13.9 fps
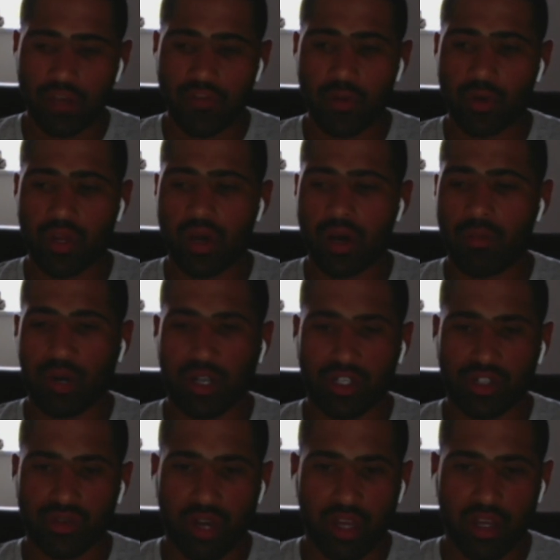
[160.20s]
if you want to go and buy a
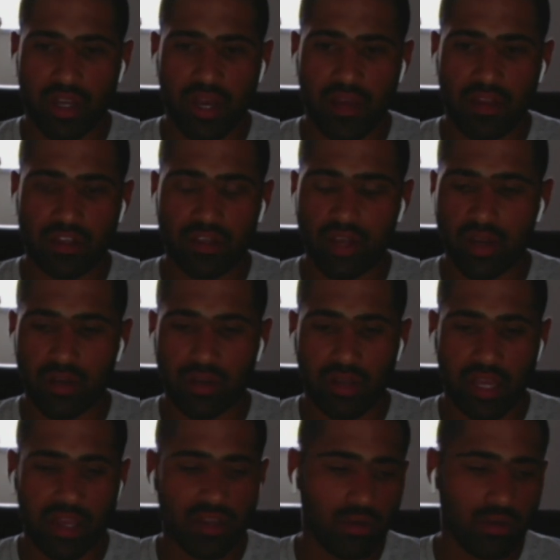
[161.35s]
striker now that's going to
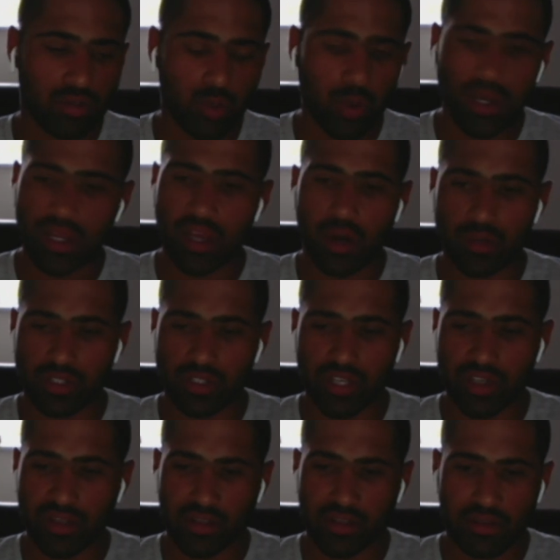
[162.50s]
get you 20 goals a
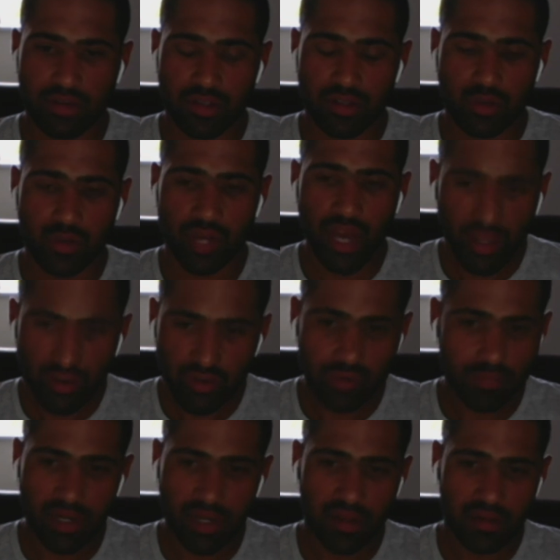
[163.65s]
season, you're talking
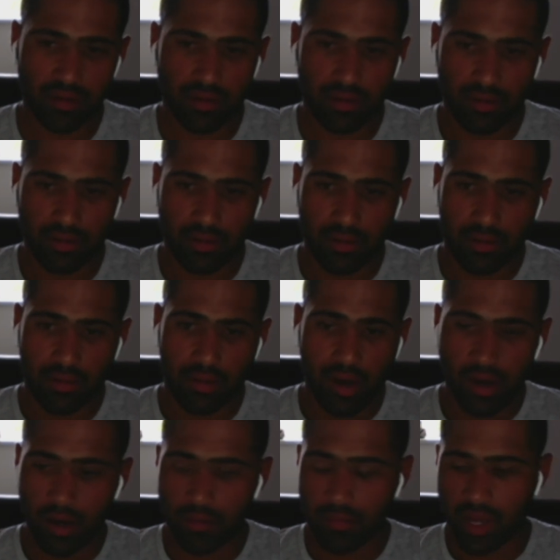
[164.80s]
100 million.
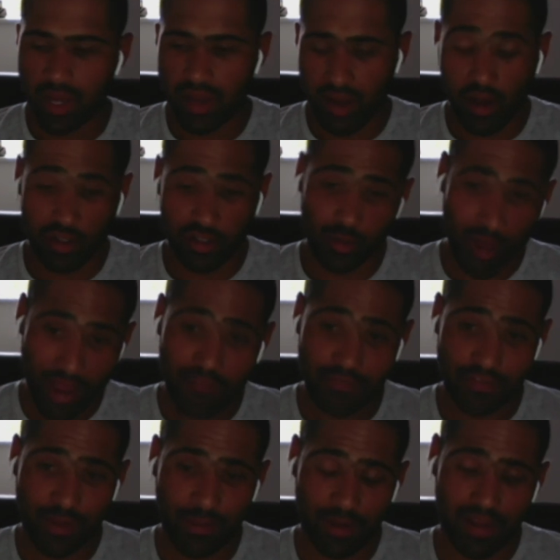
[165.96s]
And Arsenal
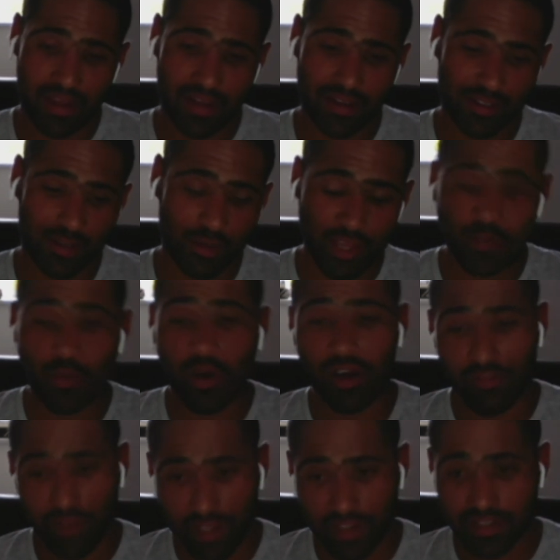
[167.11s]
have that player. So that's why
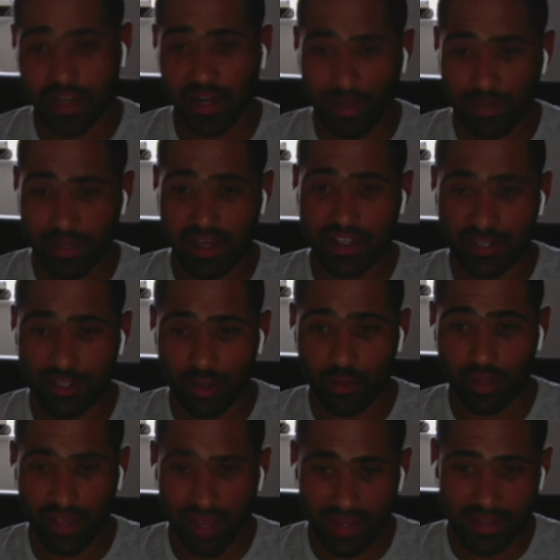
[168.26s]
I think as a club, they need to do
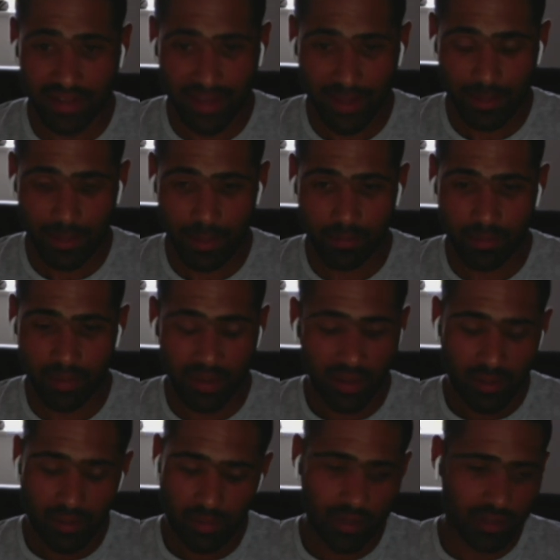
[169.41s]
what they can to keep him.
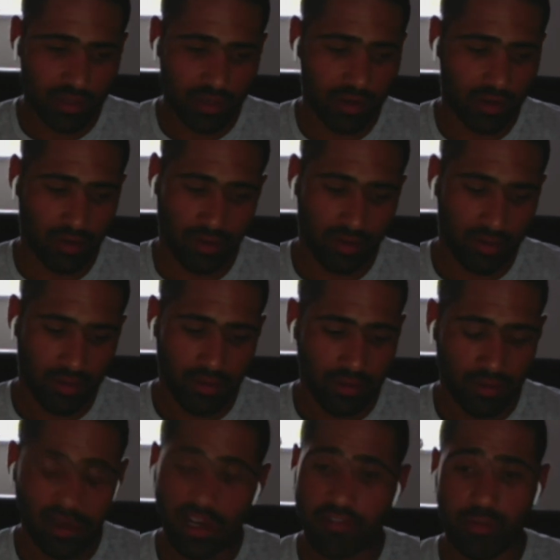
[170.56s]
Because look,
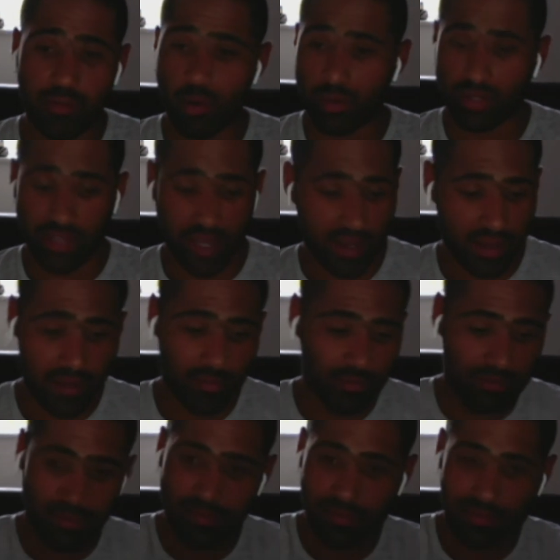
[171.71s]
Liverpool would take
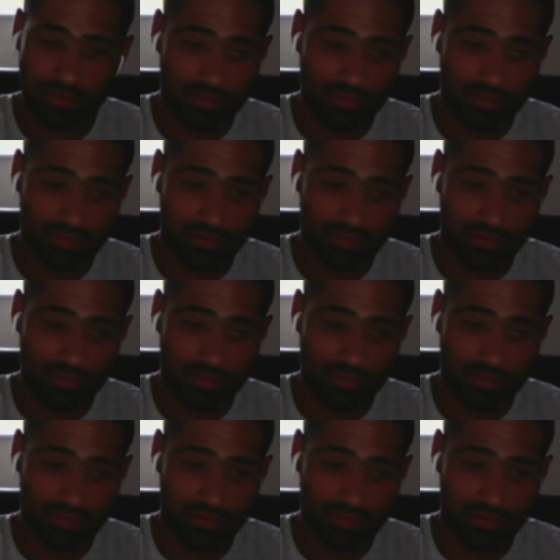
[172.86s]
him,